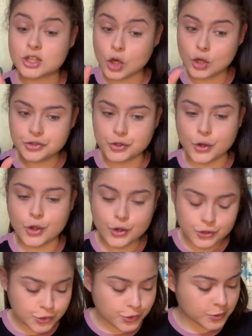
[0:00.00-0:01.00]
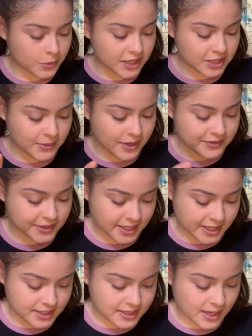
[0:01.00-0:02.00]
Contour. Contour is what I do after
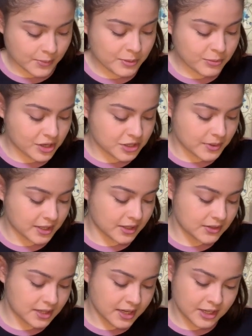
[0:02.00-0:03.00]
this. And what brush do I use?